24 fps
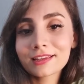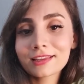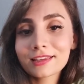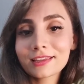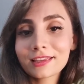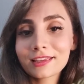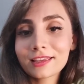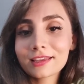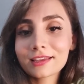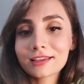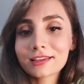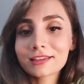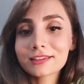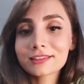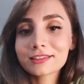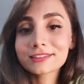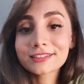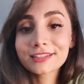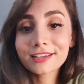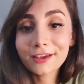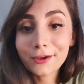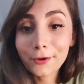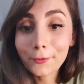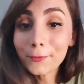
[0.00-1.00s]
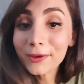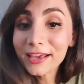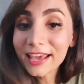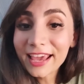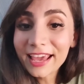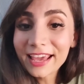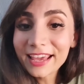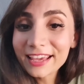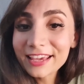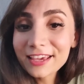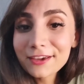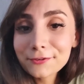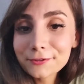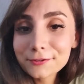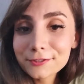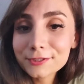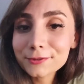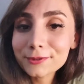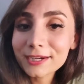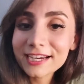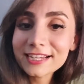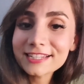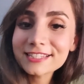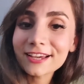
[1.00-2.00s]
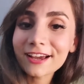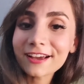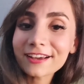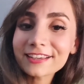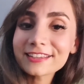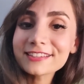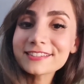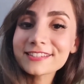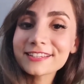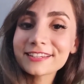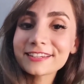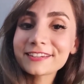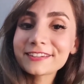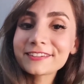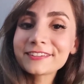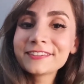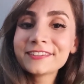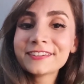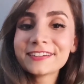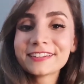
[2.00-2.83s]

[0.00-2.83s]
And okay, it was great talking to you.